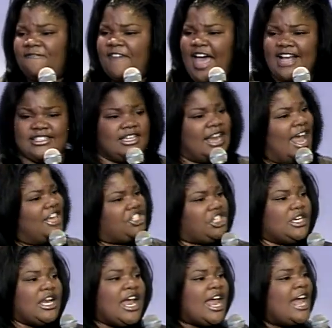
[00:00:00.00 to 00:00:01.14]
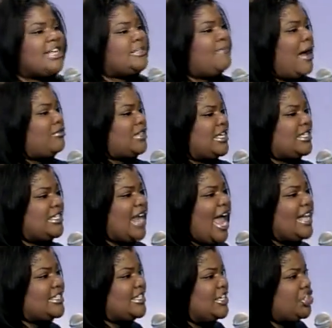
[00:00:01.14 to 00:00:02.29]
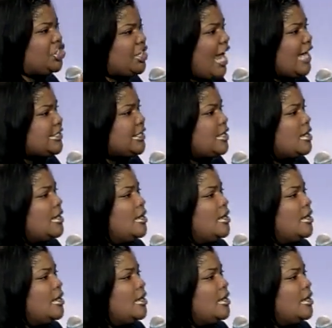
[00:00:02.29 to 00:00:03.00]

the fascination is about this nasty shit.